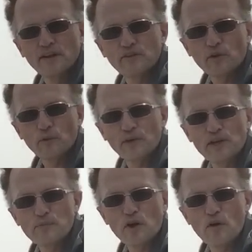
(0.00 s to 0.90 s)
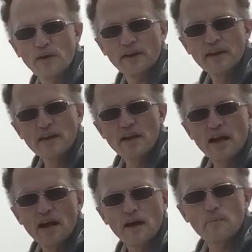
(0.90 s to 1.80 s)
So we'll keep going.
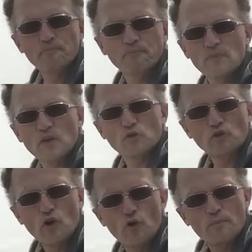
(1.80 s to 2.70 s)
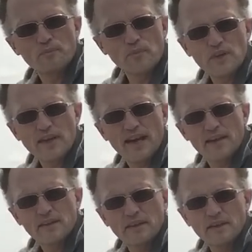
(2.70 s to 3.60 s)
So yeah,